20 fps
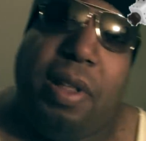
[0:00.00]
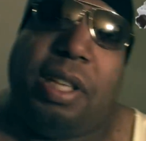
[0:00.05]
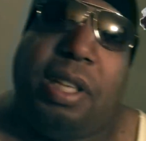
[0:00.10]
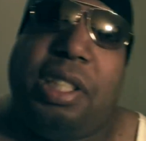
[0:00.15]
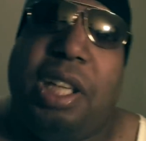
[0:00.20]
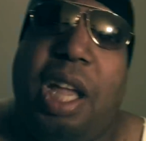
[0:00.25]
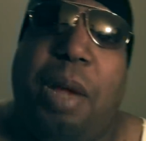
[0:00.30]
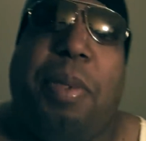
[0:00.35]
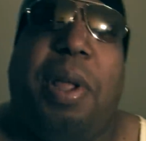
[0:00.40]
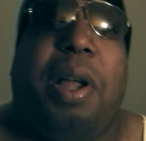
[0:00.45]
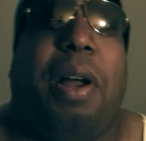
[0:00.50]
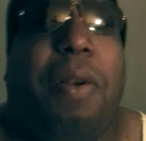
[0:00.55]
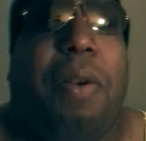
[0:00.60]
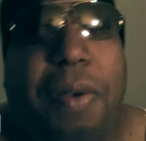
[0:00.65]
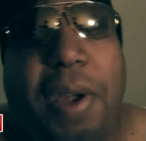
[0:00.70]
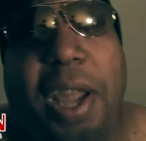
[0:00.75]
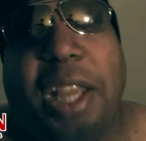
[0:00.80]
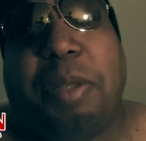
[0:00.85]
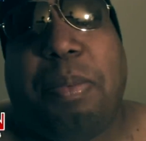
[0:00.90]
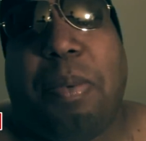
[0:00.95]
had the same thing on
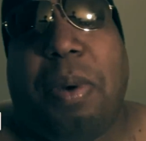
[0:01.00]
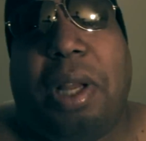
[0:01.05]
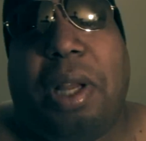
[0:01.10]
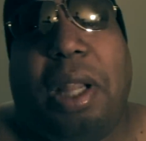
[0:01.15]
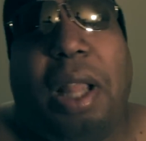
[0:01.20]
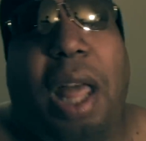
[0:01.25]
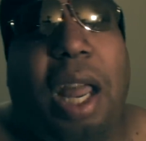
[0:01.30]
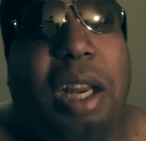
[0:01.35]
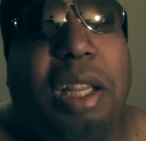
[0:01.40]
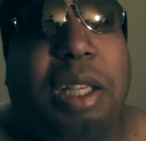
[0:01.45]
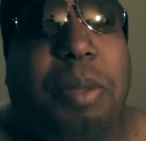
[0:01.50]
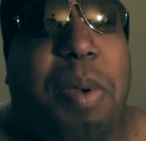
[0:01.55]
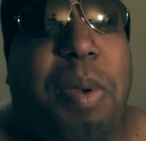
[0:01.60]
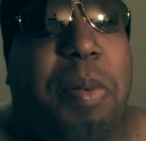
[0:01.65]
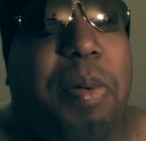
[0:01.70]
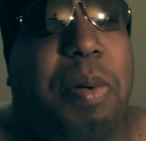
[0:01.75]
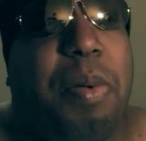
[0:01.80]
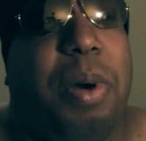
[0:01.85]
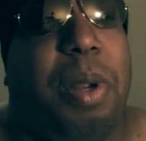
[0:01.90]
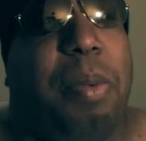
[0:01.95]
Facebook. A lot of these
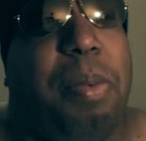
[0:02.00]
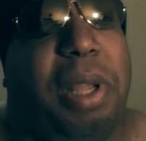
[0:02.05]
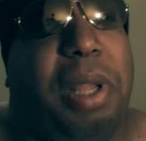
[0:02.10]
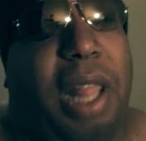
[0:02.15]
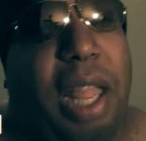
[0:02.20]
people want to be